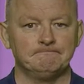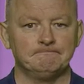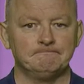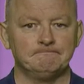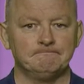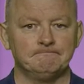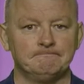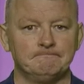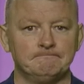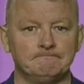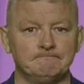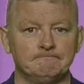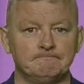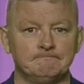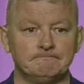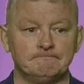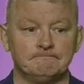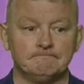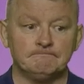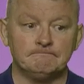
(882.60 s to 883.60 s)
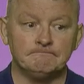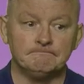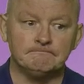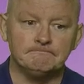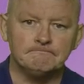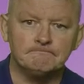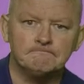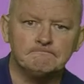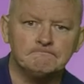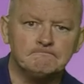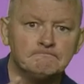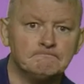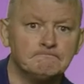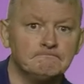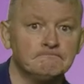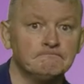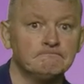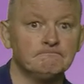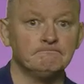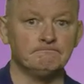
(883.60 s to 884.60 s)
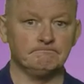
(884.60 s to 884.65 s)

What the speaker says: No one is speaking in this clip.